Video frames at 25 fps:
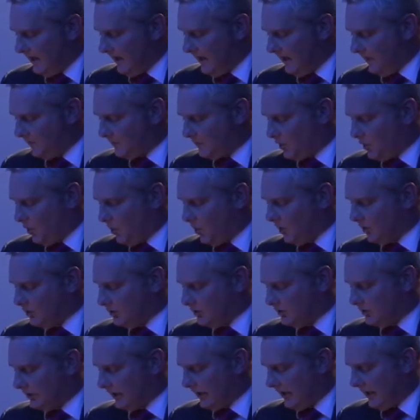Of
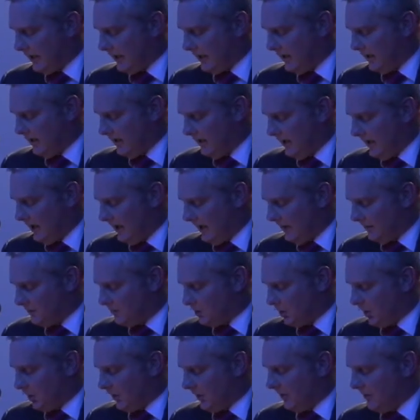course, I'm
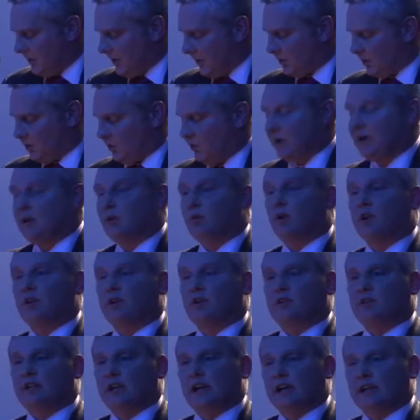sure I'm not the only
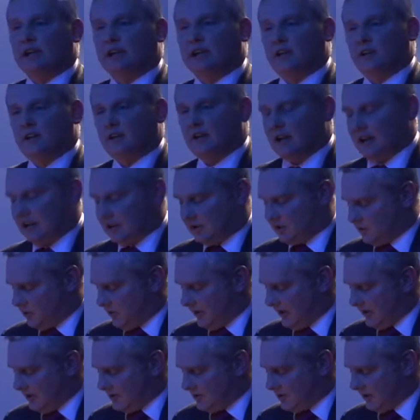one thinking that
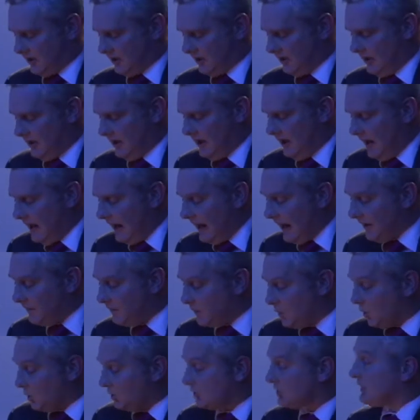question. I, of
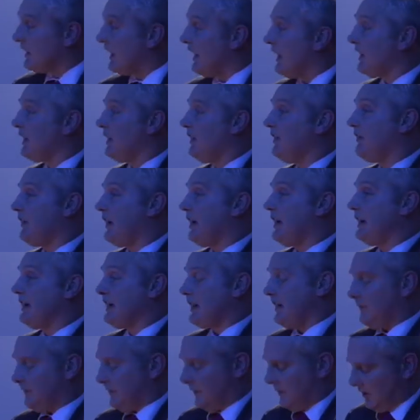course, stand in a very
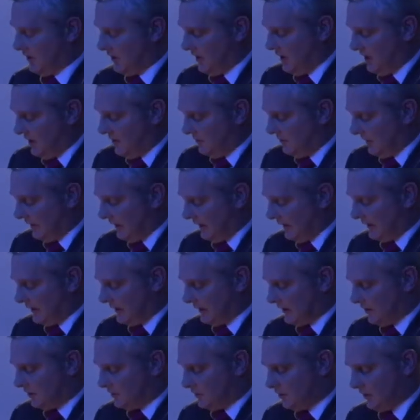different
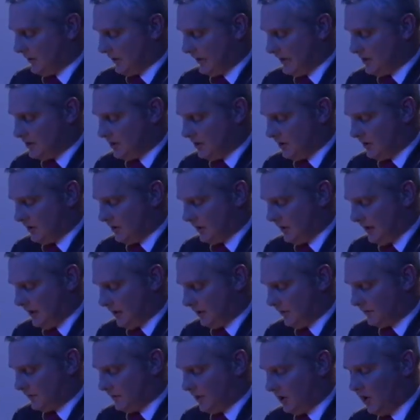political tradition to
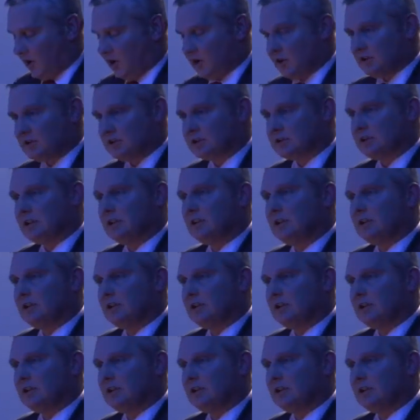that of Collins.